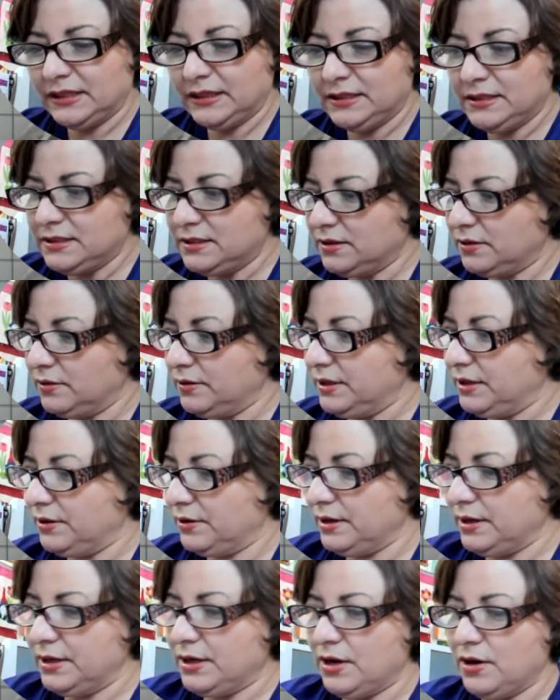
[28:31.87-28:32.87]
So here
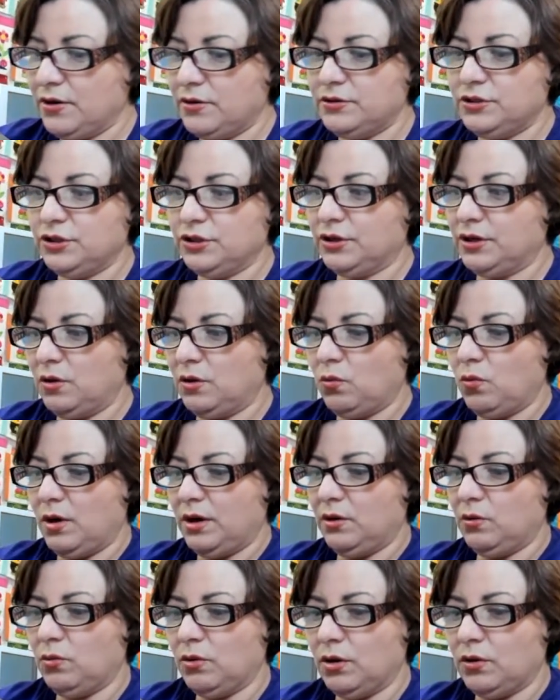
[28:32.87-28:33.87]
it goes. You're going to want
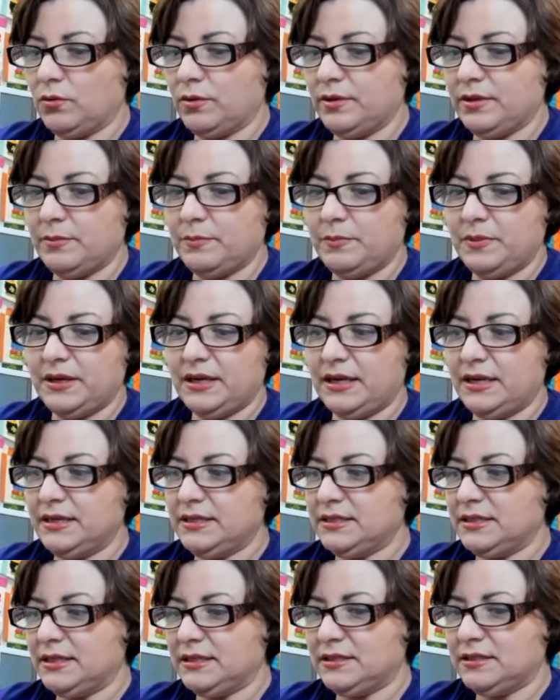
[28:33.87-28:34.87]
to work with a piece
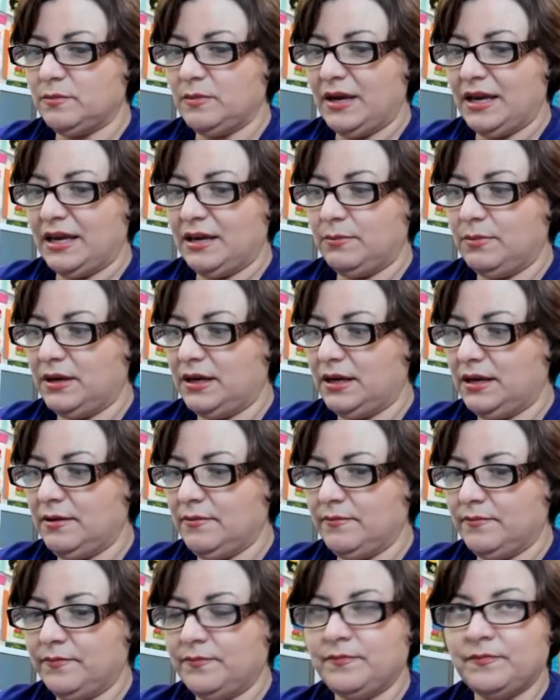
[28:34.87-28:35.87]
that's maybe
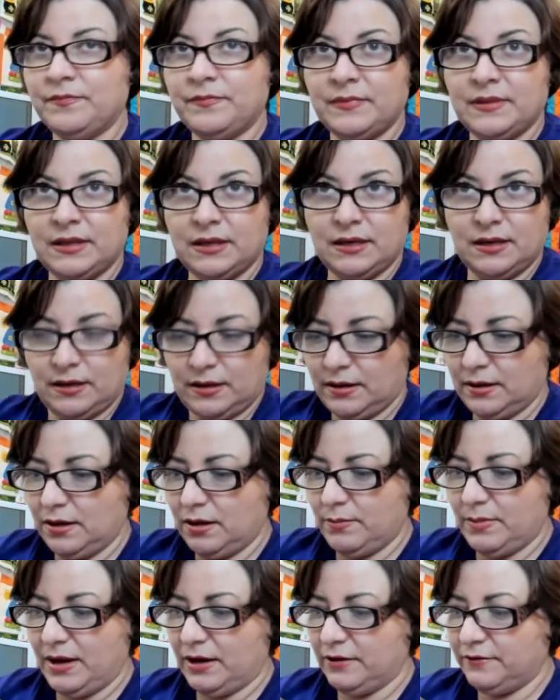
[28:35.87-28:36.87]

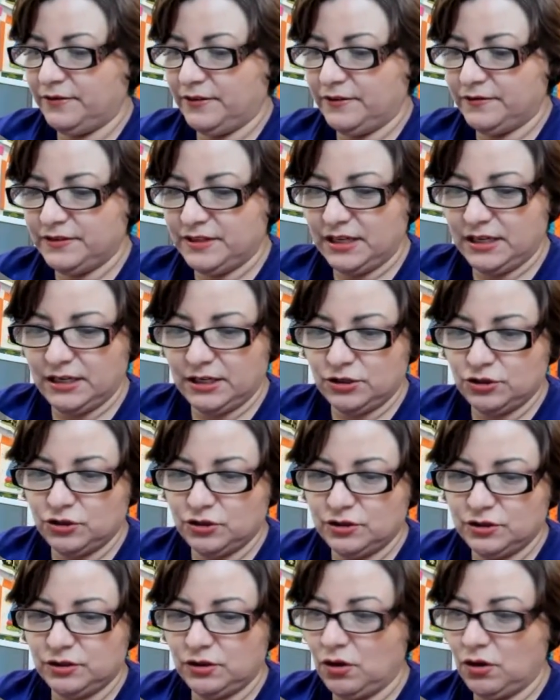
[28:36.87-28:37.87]
about 15
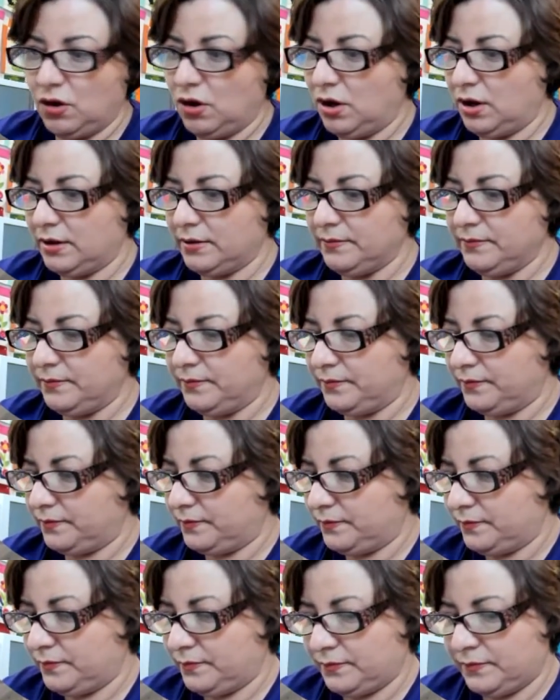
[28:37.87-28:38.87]
inches long,
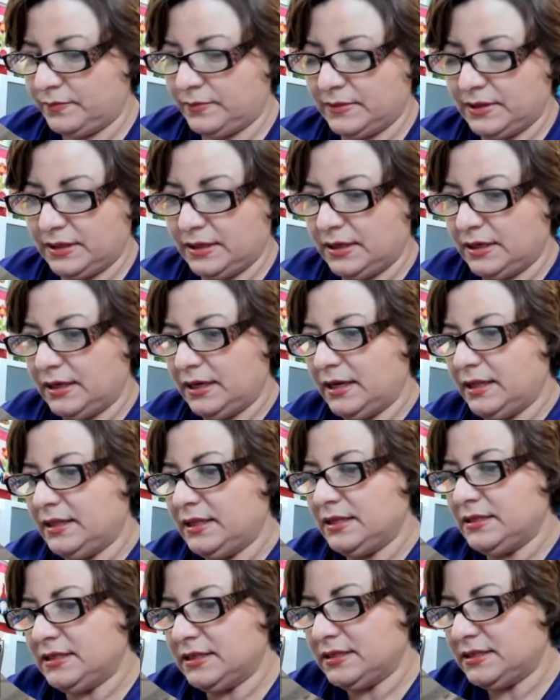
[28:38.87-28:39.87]
and
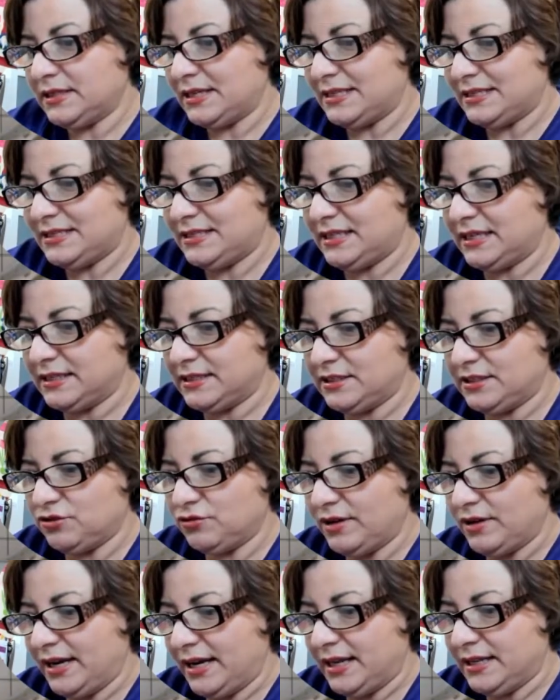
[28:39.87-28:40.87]
this is 6
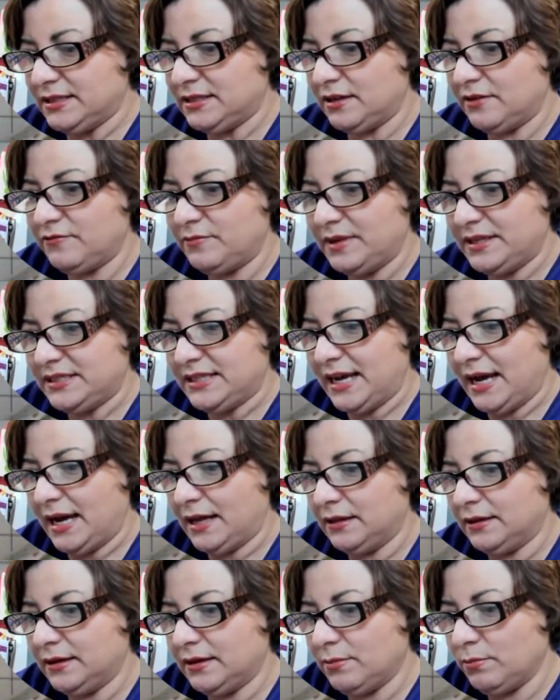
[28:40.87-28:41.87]
strands of
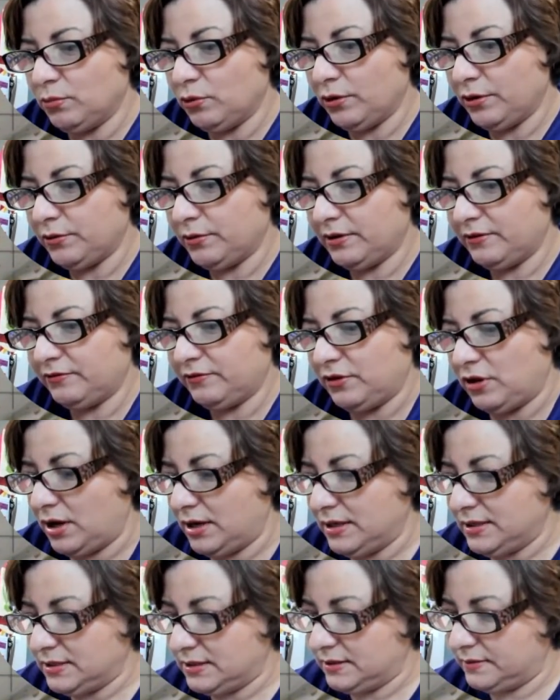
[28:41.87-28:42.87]
metallic embroidery
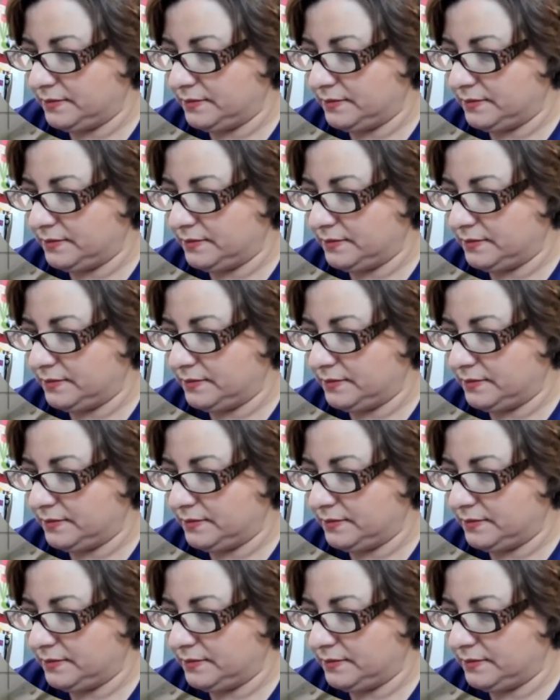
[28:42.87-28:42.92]
floss,